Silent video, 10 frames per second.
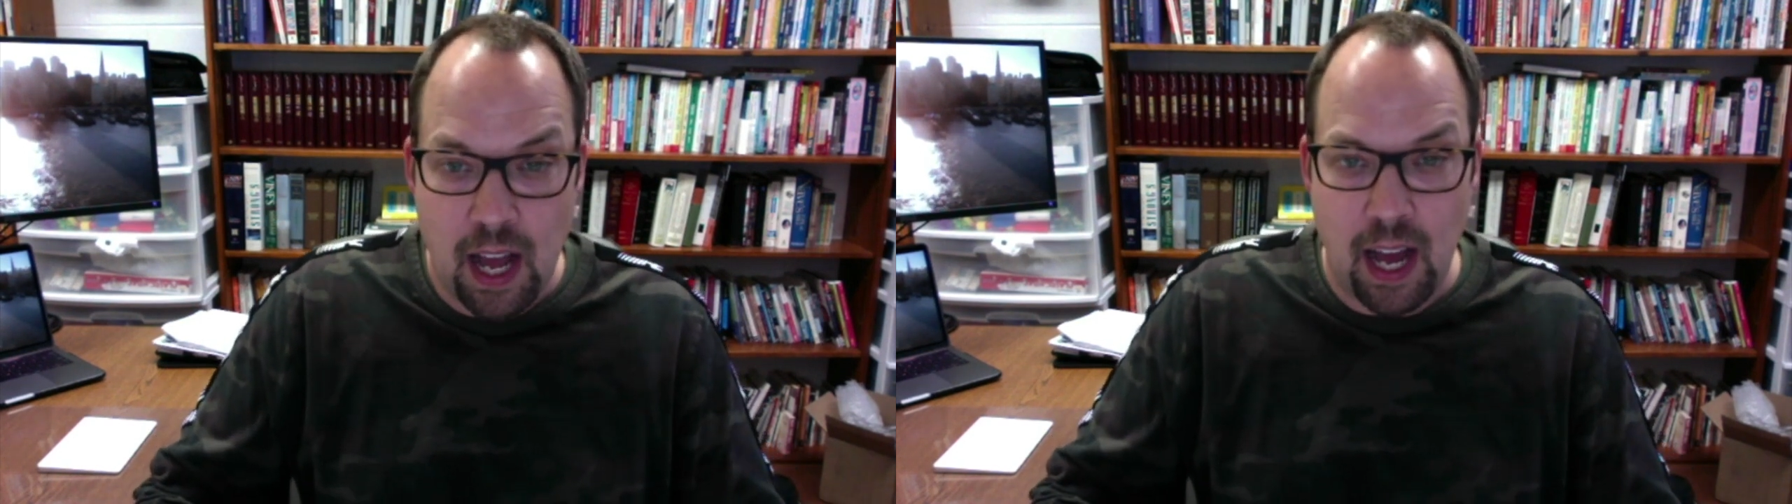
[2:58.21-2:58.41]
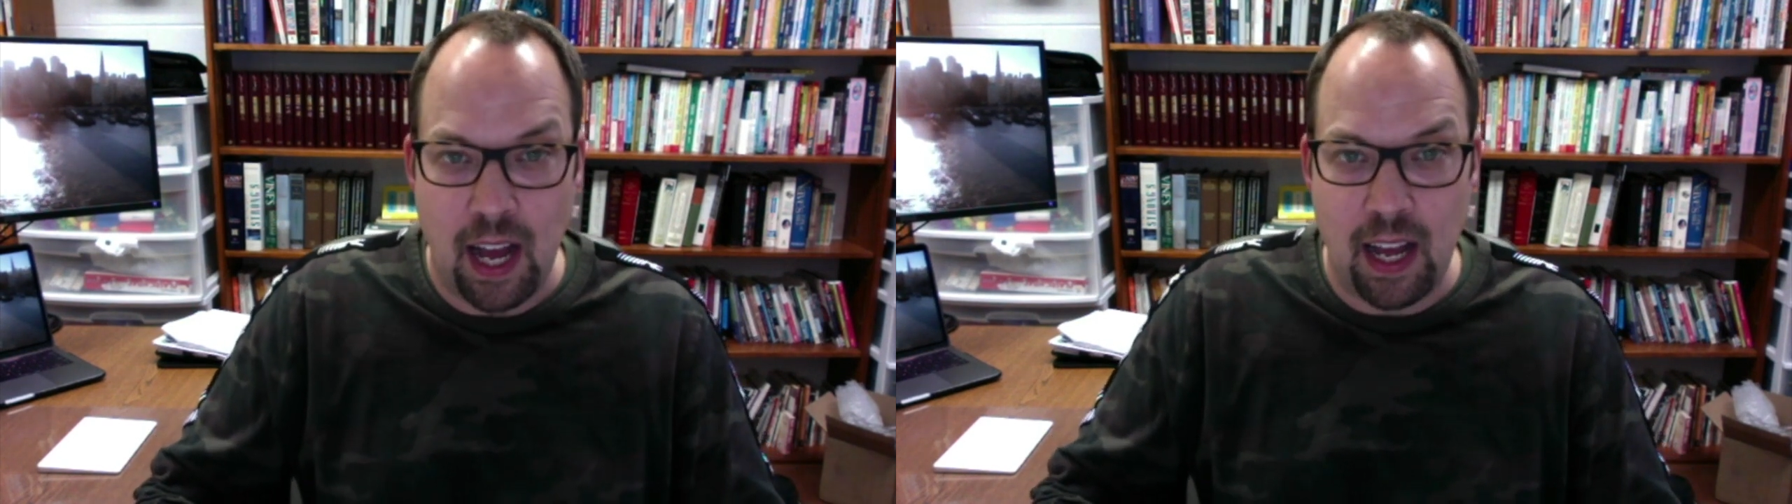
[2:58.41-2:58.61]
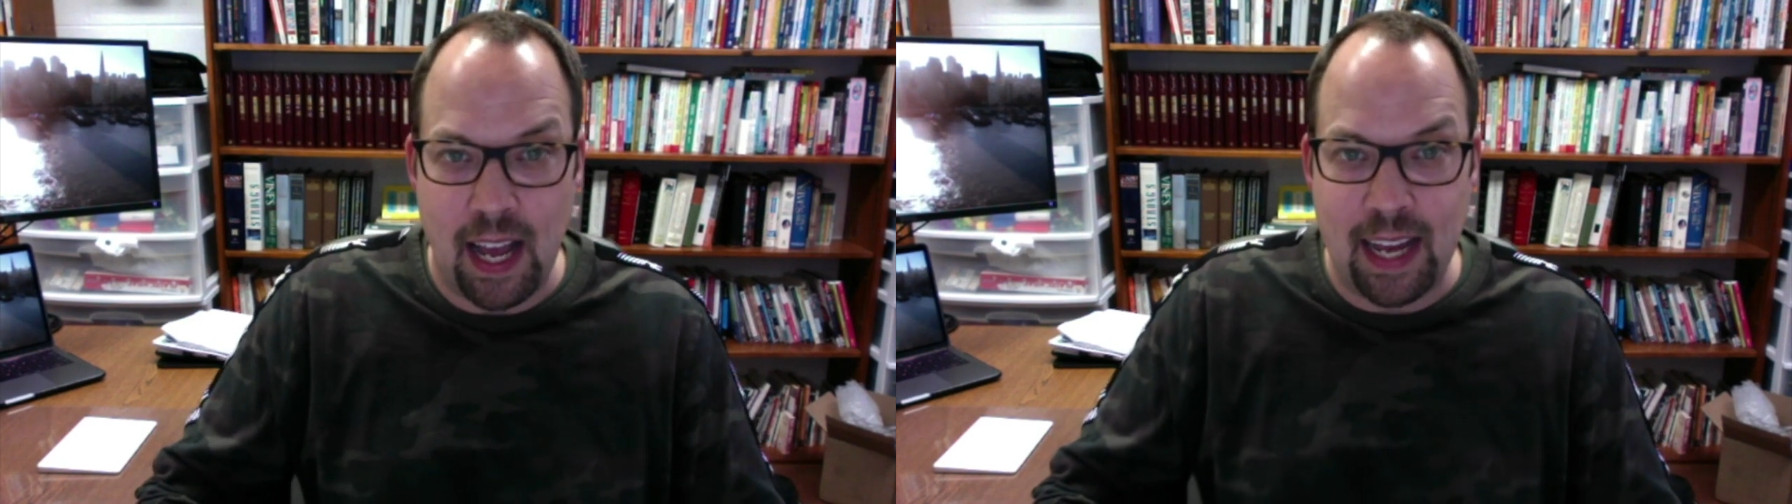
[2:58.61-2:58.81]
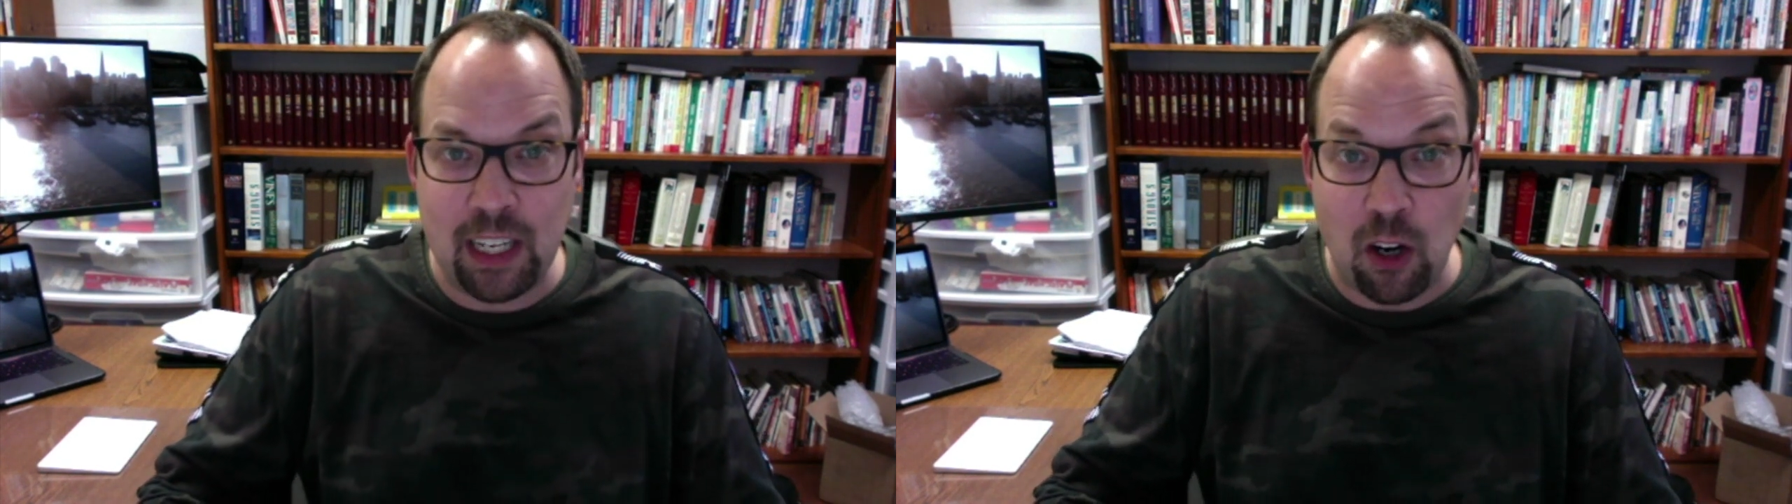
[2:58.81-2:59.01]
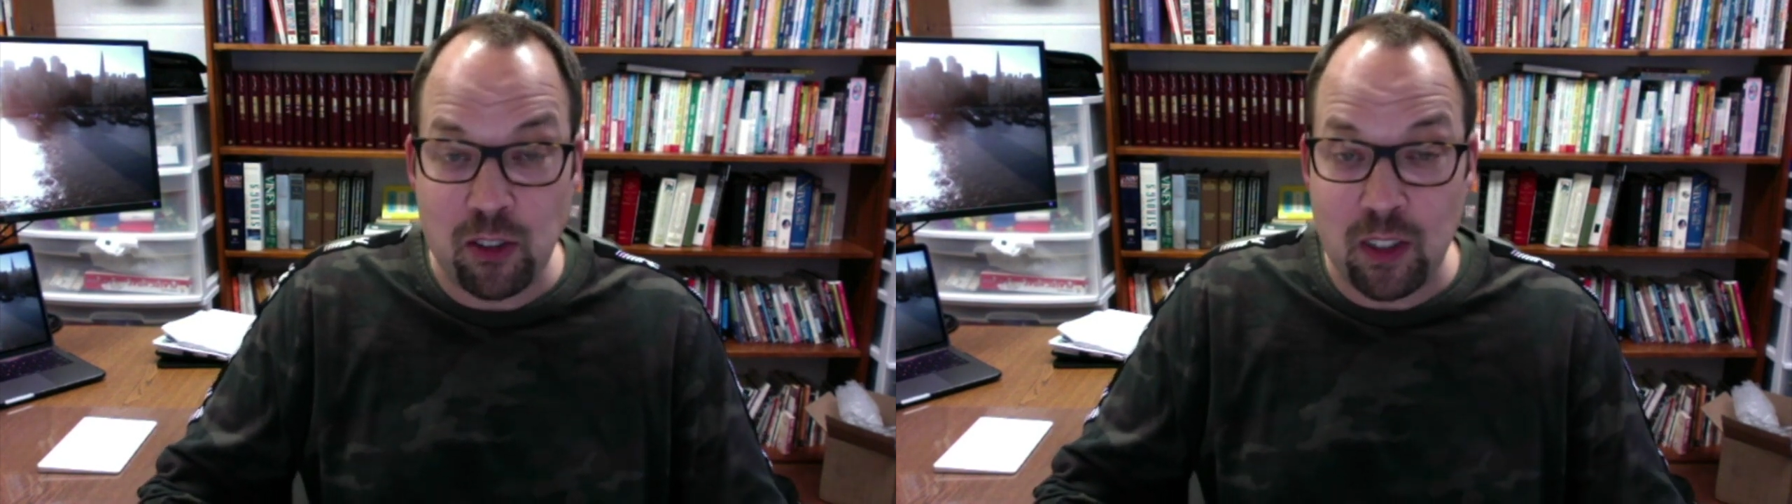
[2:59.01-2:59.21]
uh, and he
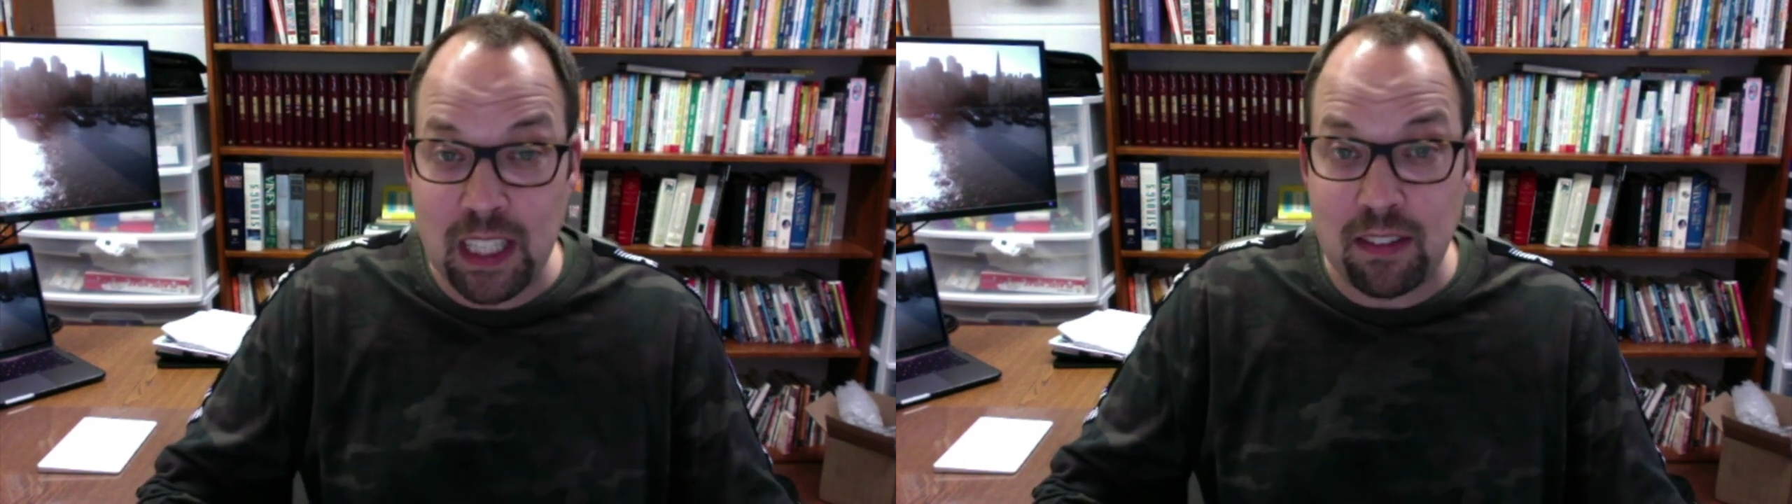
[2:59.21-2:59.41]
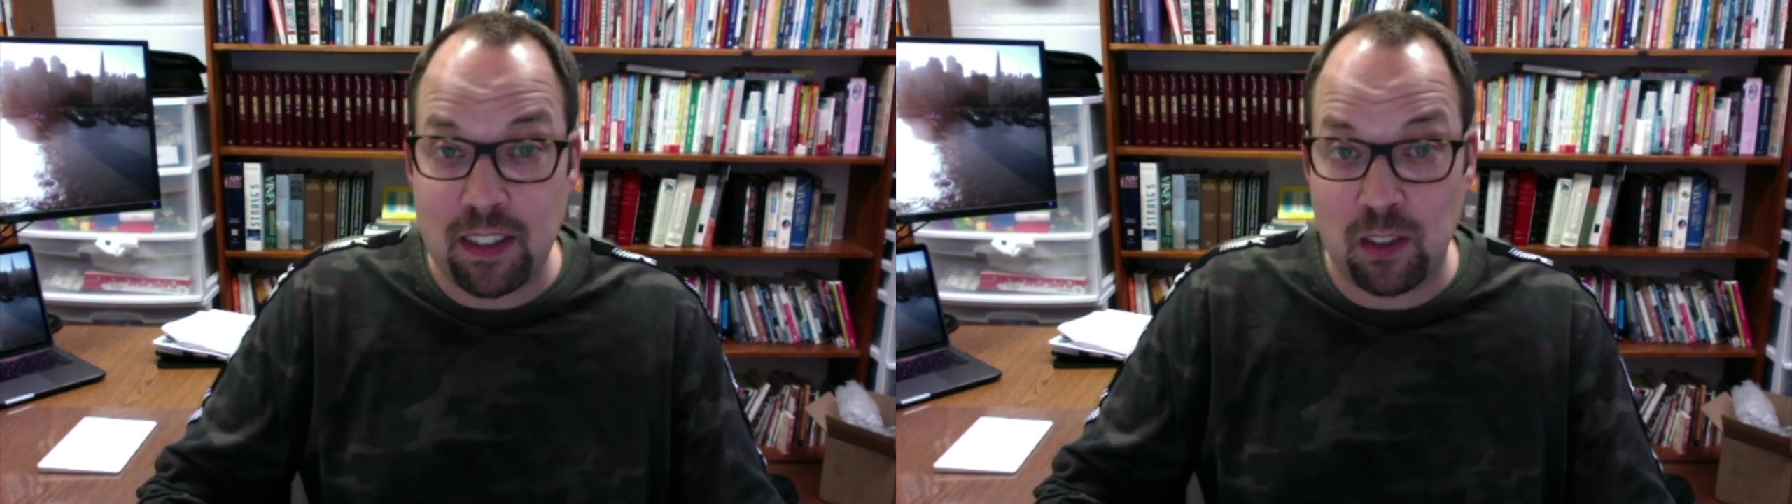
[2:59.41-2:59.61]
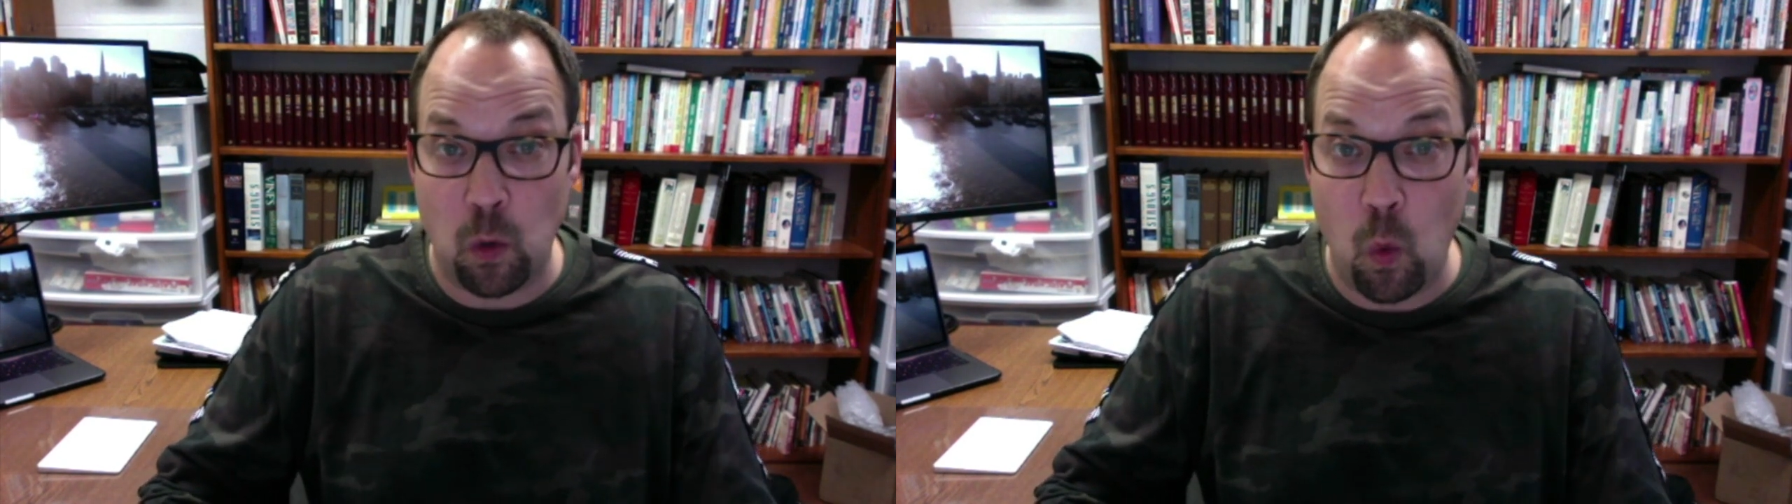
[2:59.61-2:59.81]
also gives us a